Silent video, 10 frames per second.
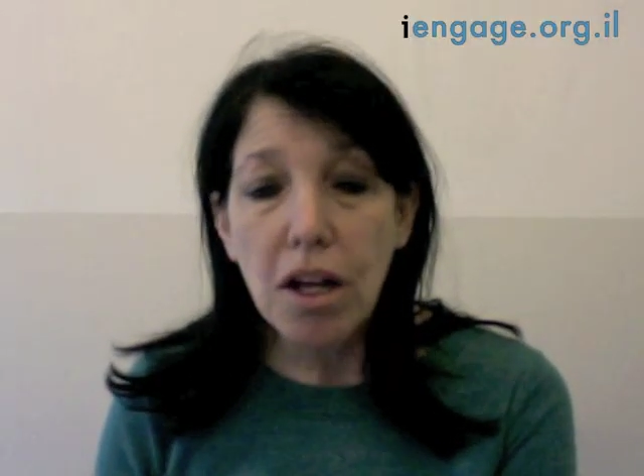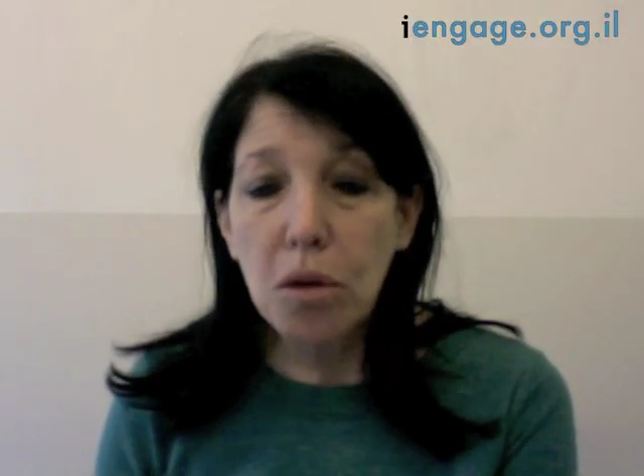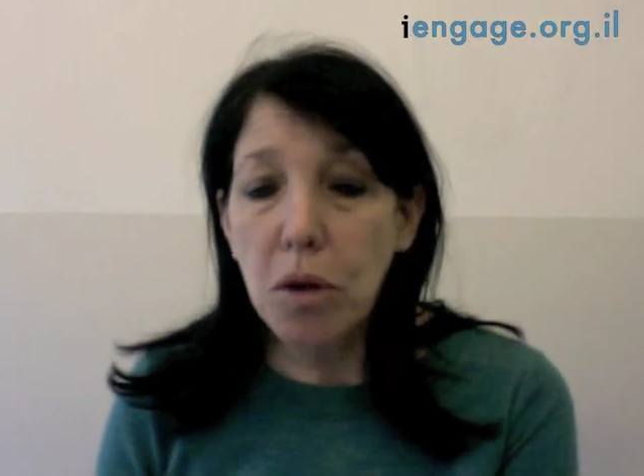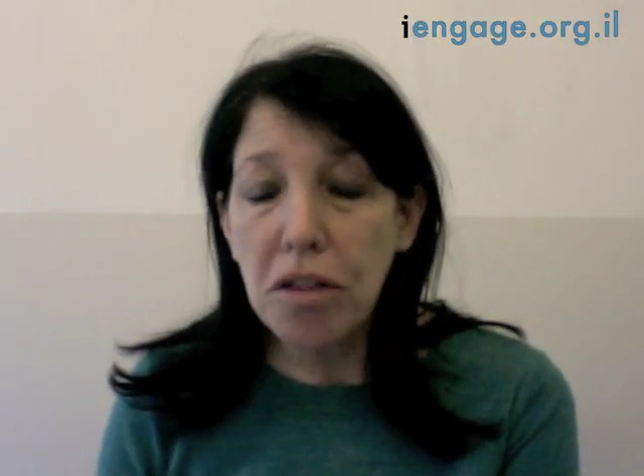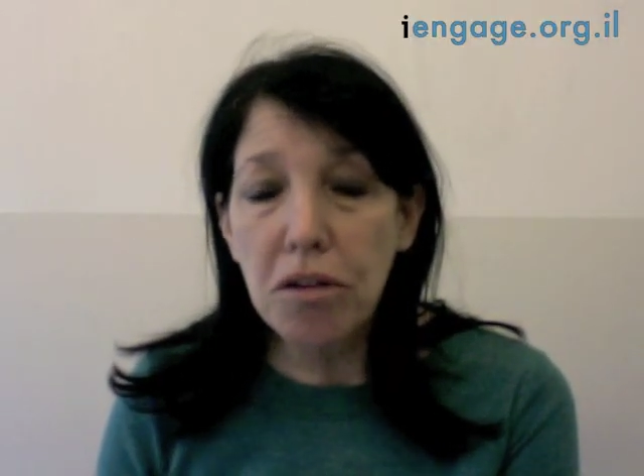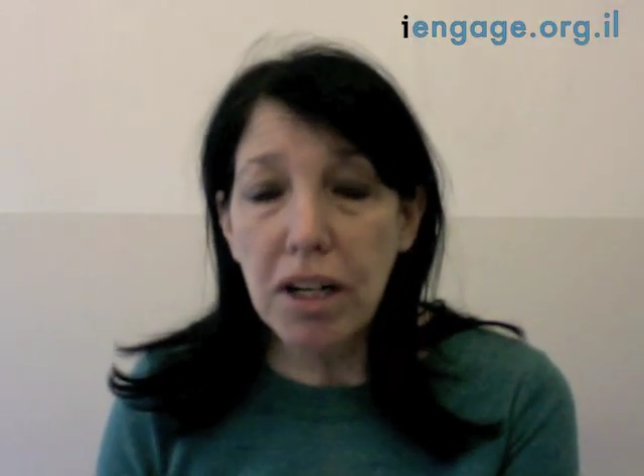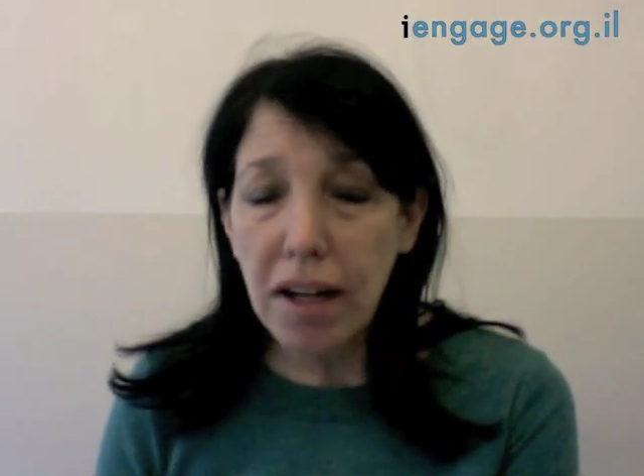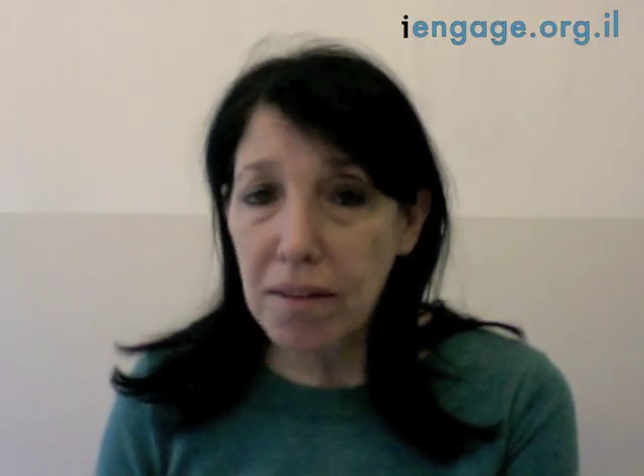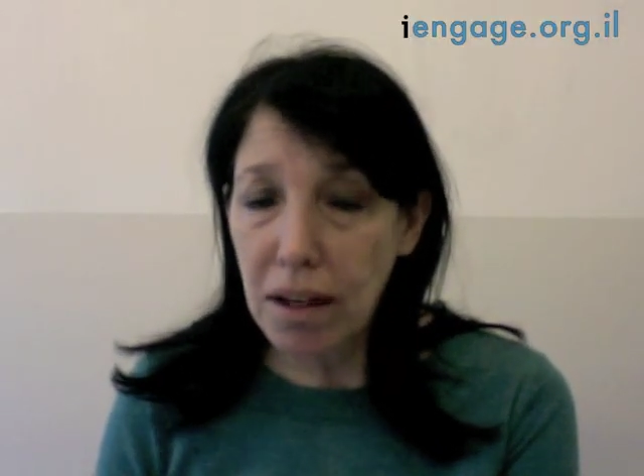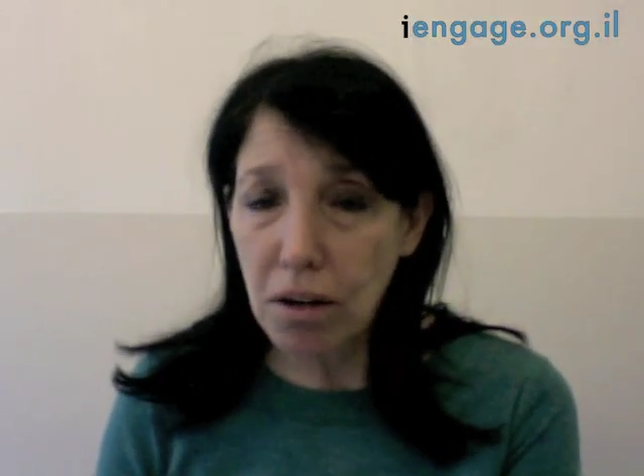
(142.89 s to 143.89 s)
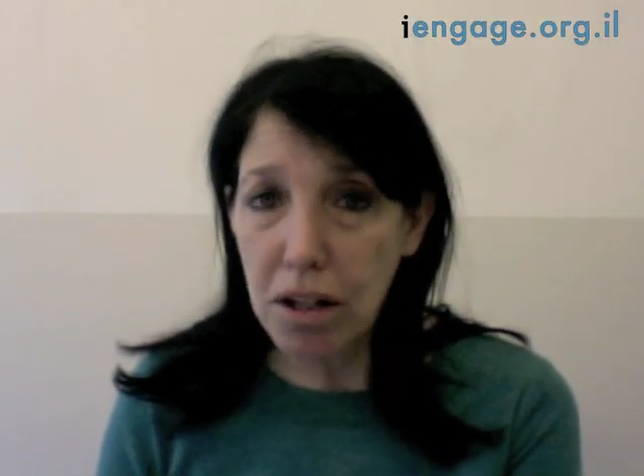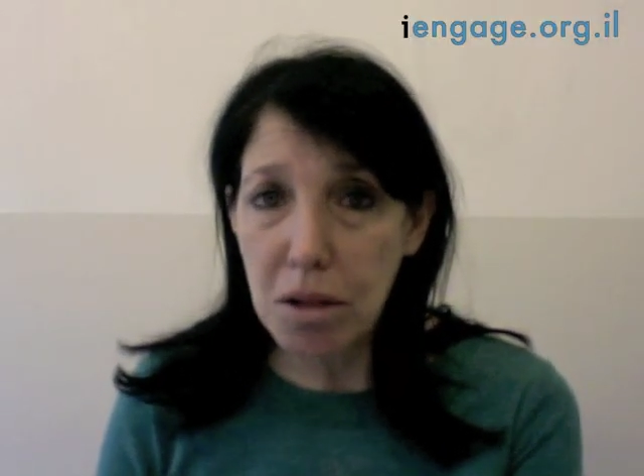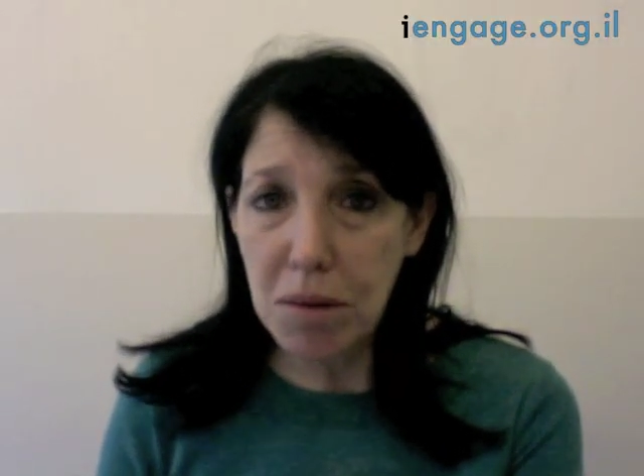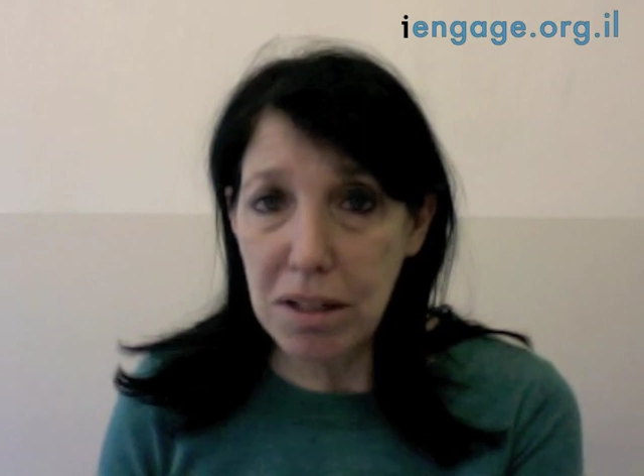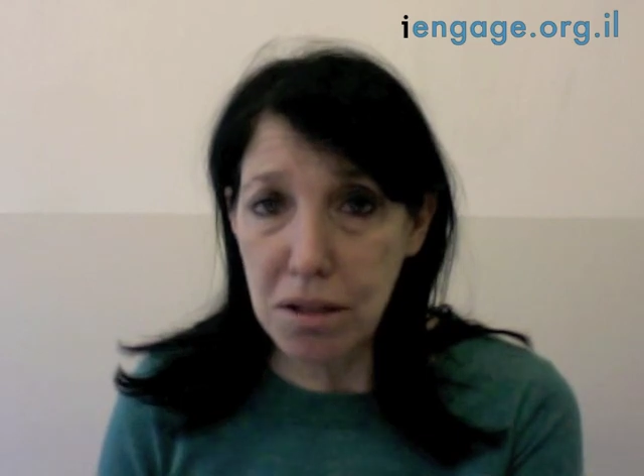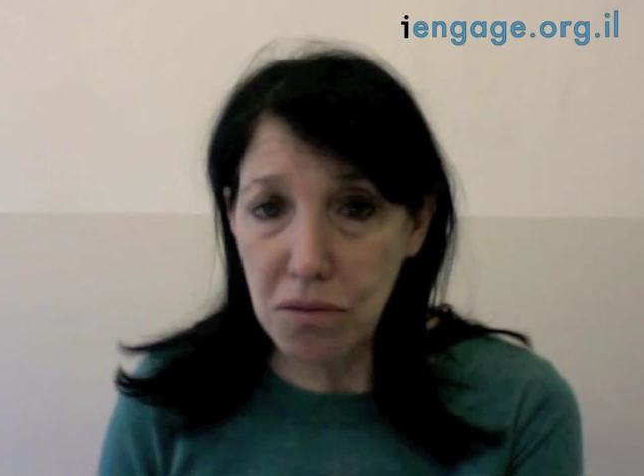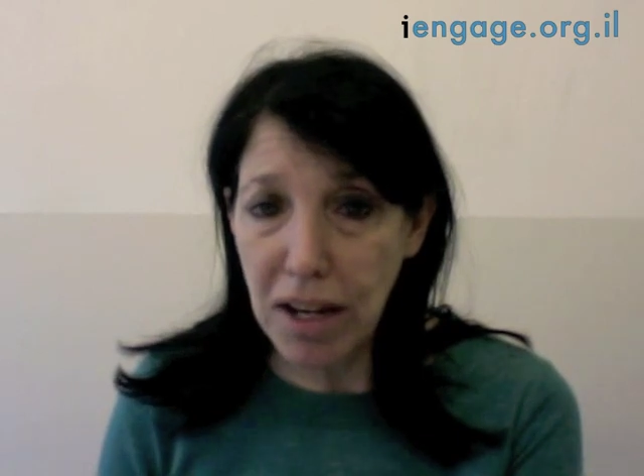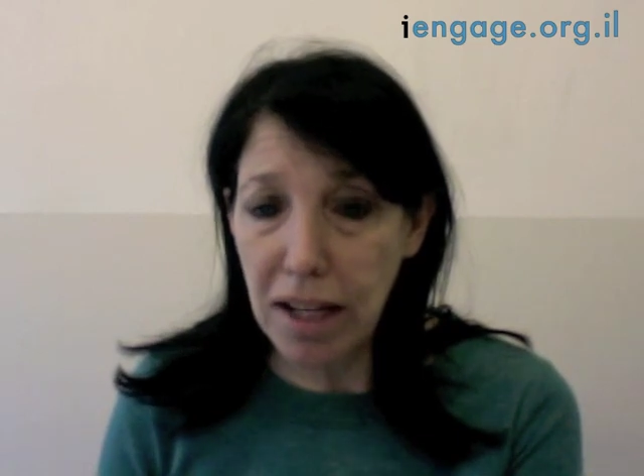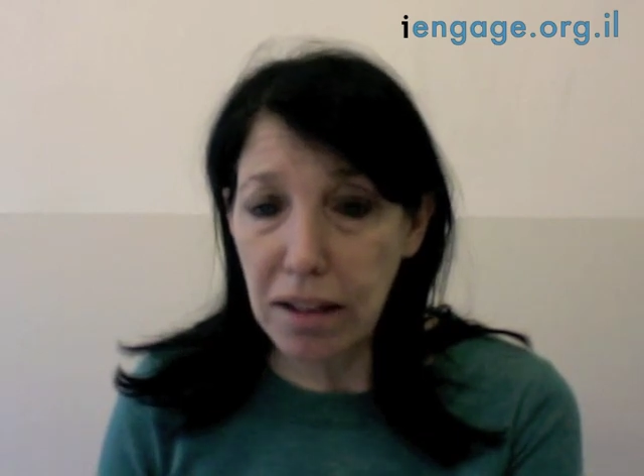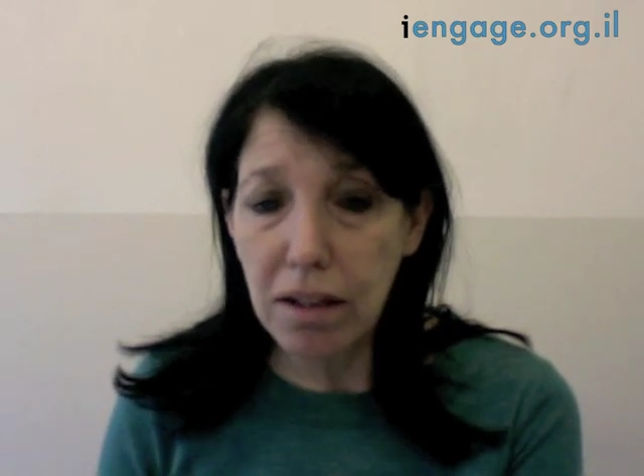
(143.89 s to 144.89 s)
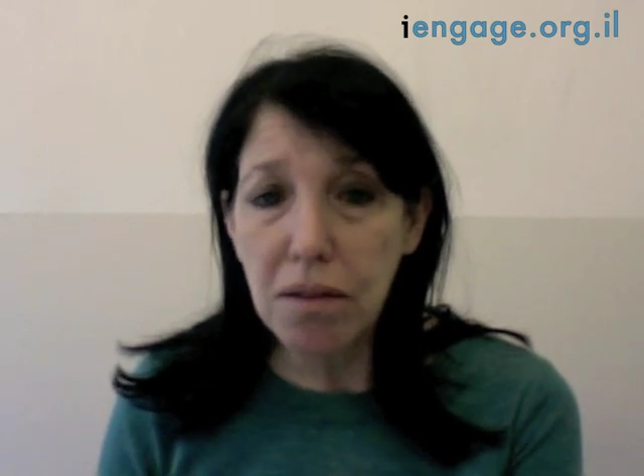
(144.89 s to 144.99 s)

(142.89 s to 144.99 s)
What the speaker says: Whether or not that argument is valid,